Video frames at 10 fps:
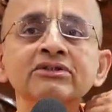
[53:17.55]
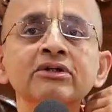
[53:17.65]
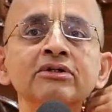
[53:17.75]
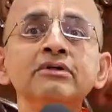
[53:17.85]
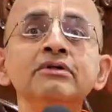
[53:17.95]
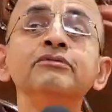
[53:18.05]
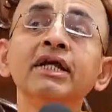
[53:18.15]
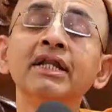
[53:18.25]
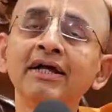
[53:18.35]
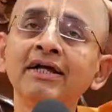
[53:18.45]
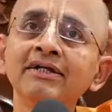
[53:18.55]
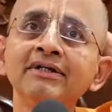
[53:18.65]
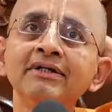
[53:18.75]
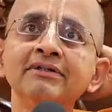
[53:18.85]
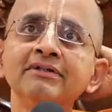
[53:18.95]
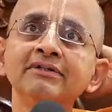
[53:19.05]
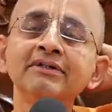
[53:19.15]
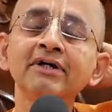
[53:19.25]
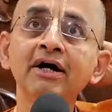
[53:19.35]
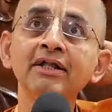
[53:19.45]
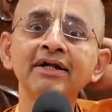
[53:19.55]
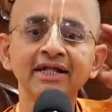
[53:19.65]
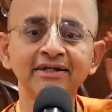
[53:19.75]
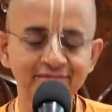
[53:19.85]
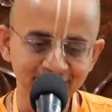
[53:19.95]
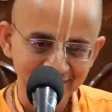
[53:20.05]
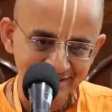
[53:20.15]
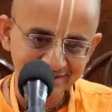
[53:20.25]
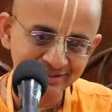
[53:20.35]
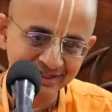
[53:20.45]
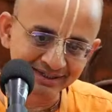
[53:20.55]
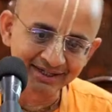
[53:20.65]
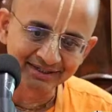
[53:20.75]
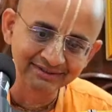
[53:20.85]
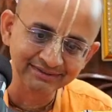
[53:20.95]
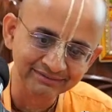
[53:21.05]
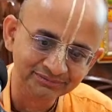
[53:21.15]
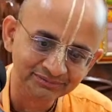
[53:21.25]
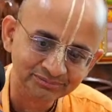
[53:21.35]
So when I saw that, I remembered this one, correct, no?